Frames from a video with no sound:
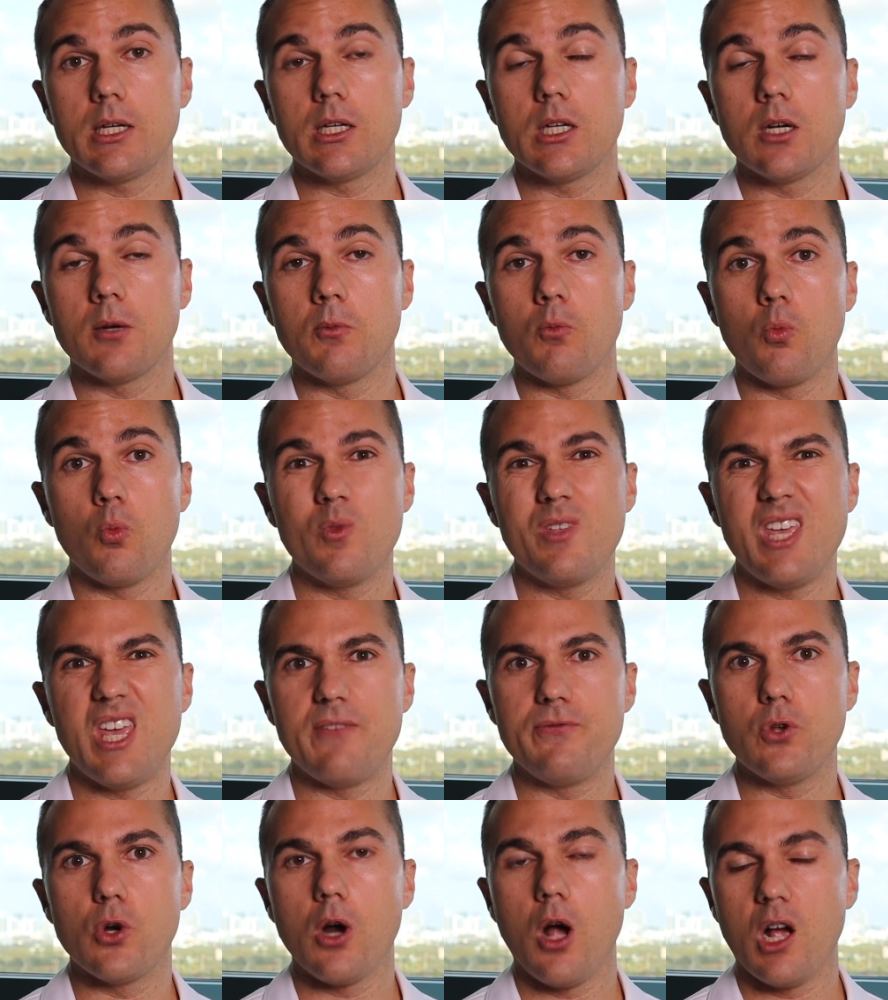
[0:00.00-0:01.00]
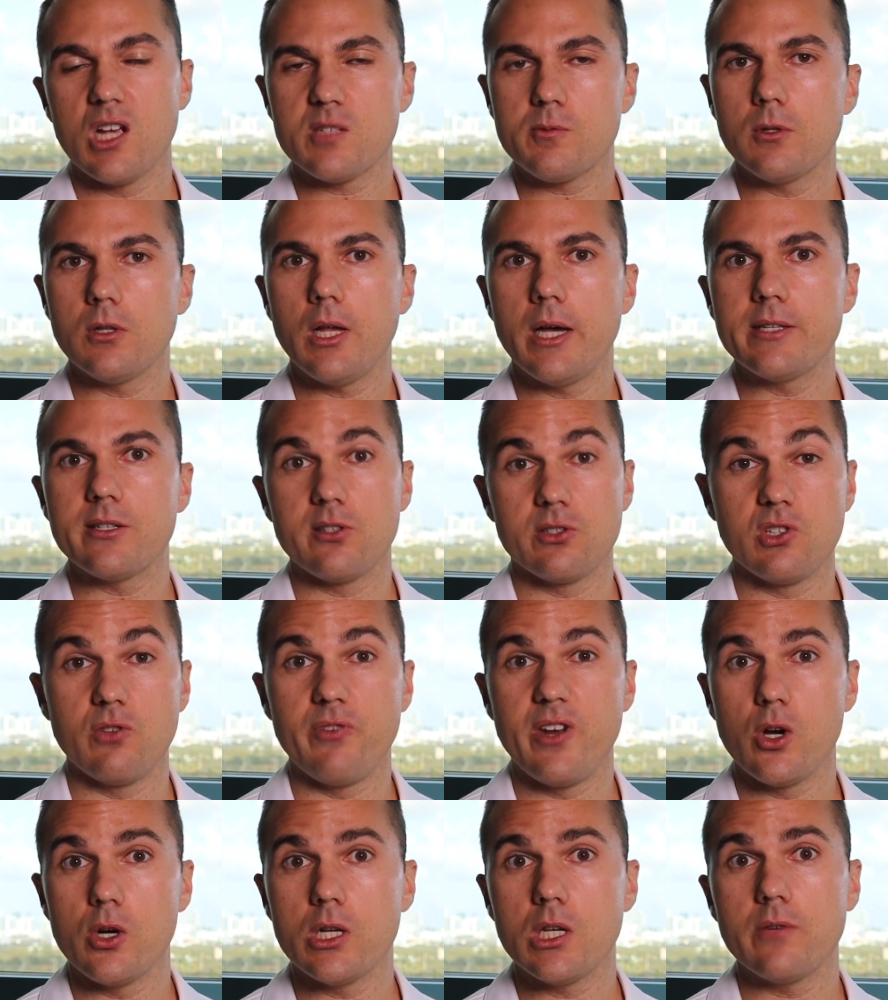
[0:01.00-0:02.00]
Um, if you're hospitalized, the
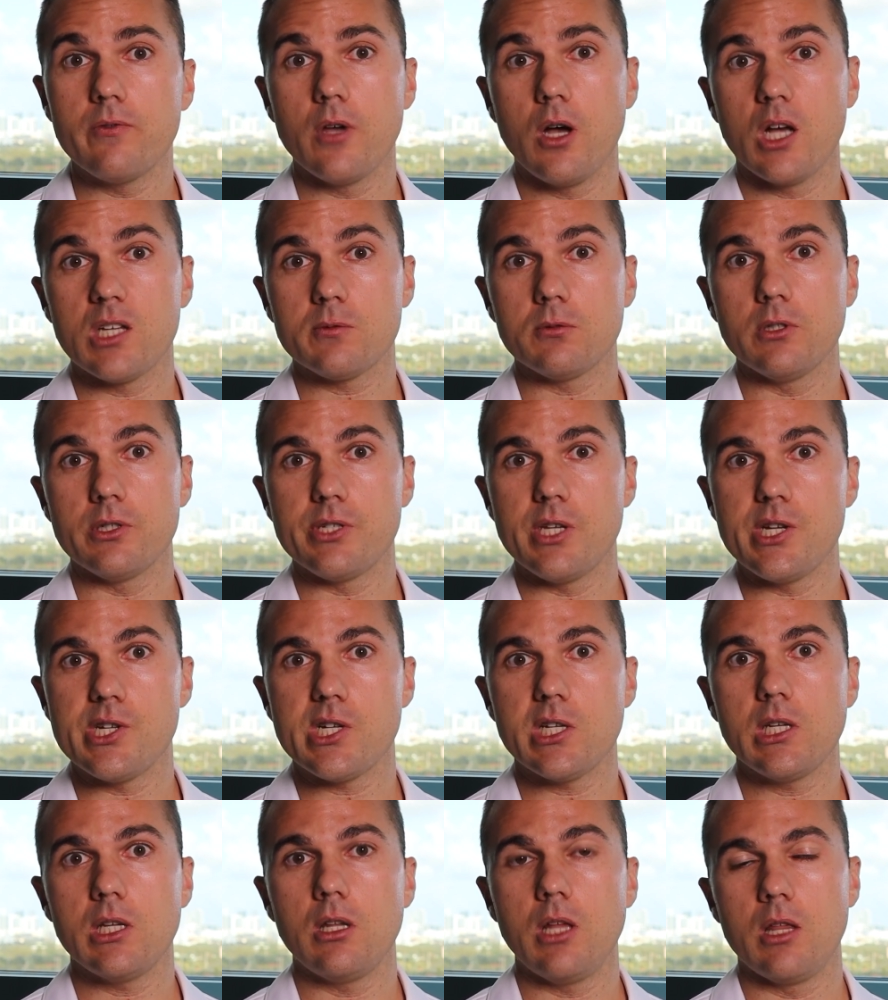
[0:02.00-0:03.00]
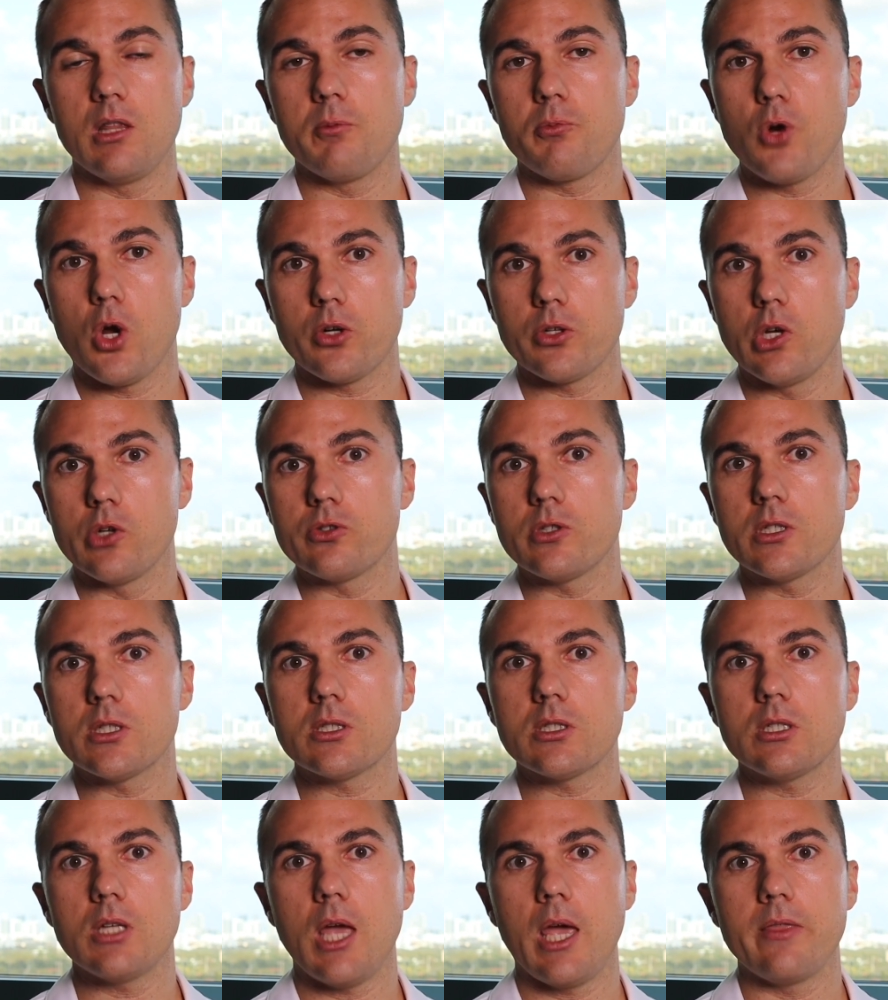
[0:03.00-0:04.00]
severity of the hospitalization and the
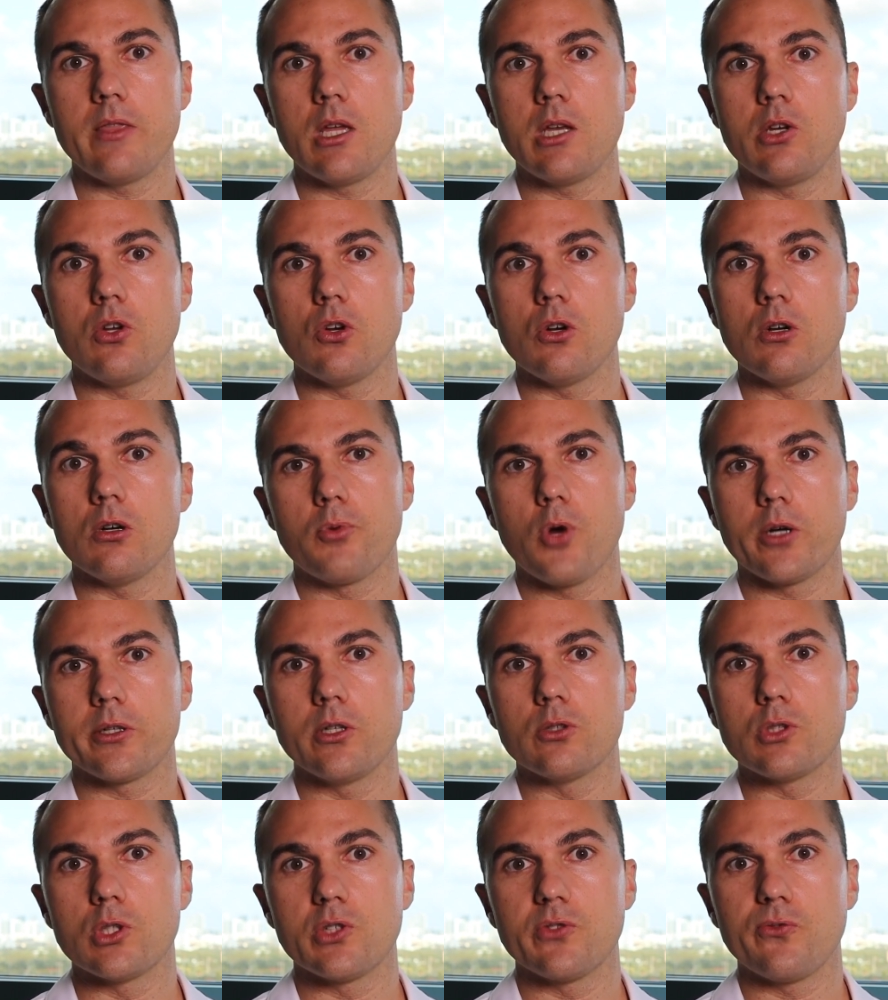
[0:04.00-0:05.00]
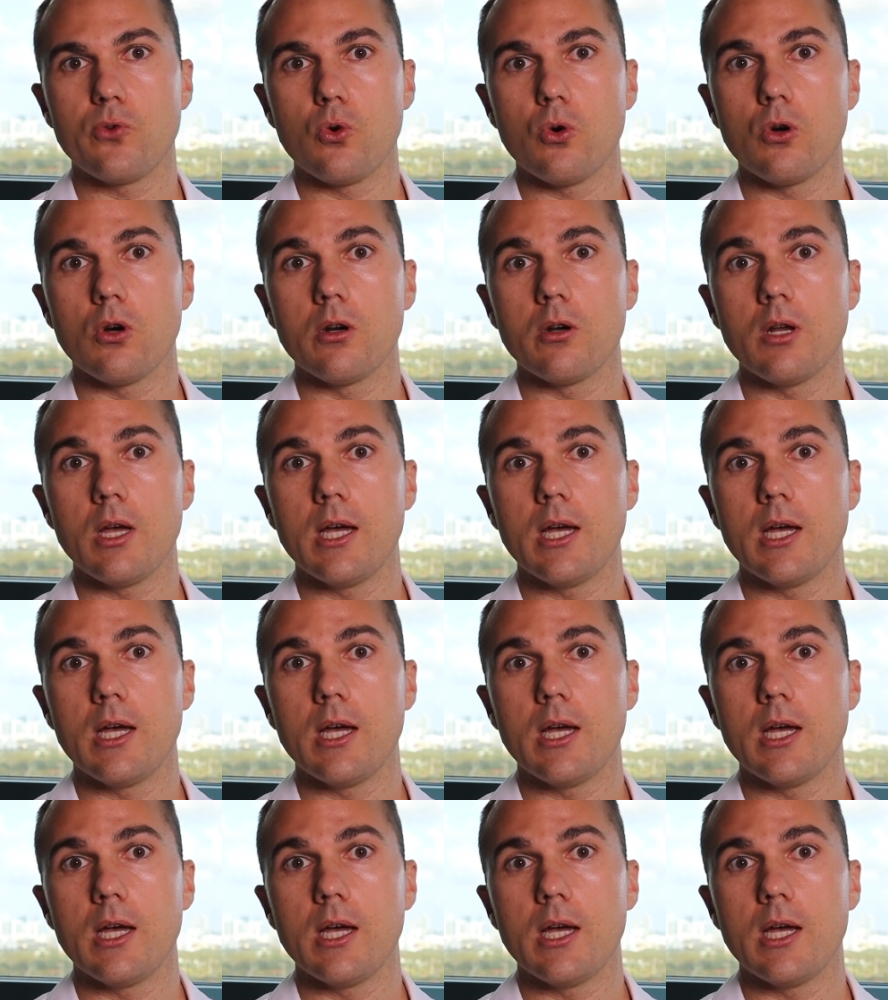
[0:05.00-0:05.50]
prognosis, and then your prognosis for